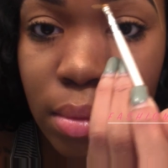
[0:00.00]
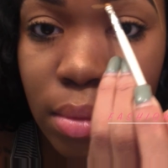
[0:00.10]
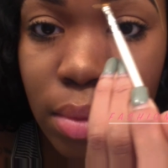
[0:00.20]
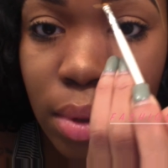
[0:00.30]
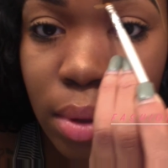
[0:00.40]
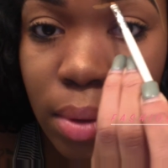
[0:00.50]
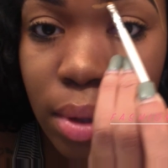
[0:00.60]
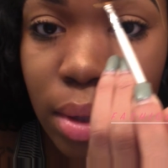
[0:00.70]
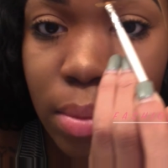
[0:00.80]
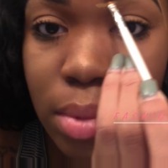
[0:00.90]
You don't want
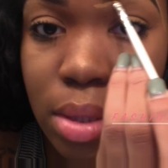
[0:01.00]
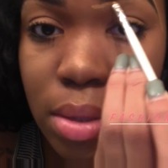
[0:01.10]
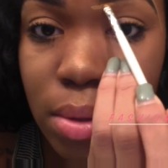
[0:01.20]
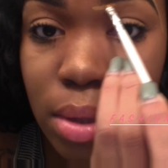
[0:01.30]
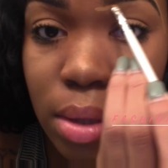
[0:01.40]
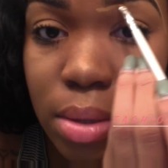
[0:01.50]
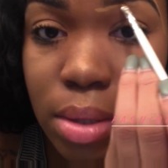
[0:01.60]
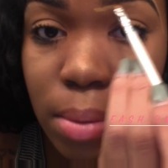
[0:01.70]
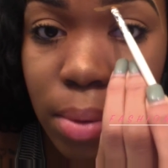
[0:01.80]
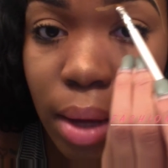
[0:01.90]
to come too close
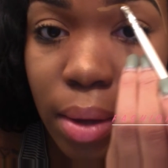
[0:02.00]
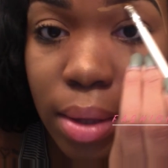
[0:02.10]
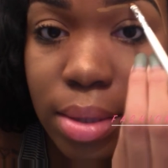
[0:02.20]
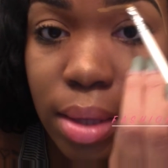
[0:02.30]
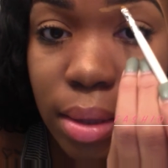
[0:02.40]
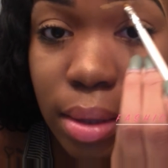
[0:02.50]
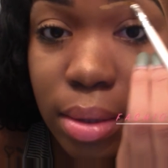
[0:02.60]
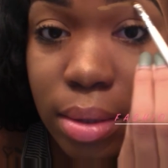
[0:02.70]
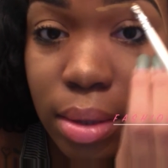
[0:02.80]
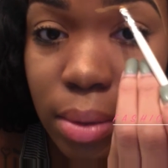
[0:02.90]
to the brow because then the
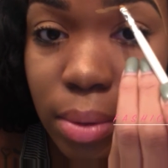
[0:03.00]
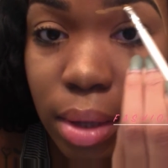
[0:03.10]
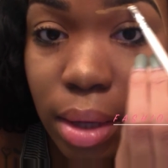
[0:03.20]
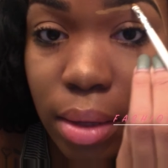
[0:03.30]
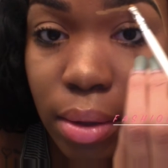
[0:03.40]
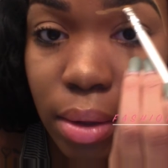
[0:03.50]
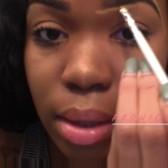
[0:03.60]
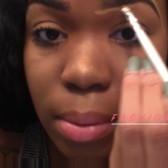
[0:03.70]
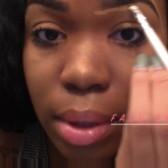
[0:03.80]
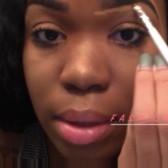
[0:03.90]
concealer will get in your
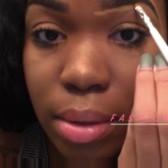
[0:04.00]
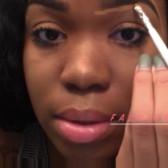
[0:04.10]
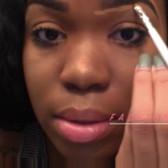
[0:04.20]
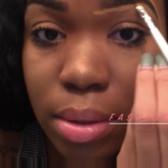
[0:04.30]
eyebrows.